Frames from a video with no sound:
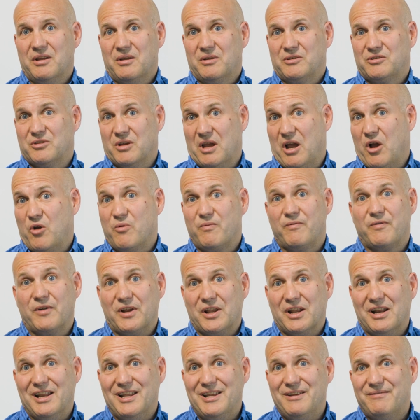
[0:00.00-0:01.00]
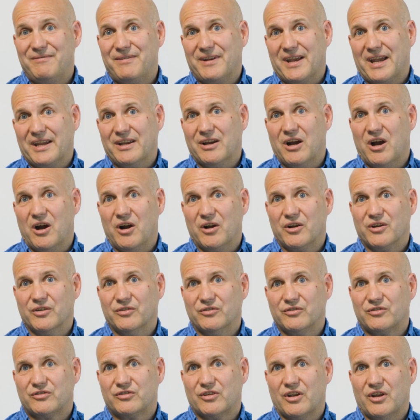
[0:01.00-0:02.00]
to hopefully alleviate our
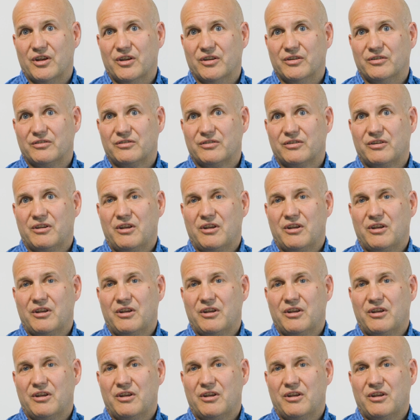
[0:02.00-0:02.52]
concerns.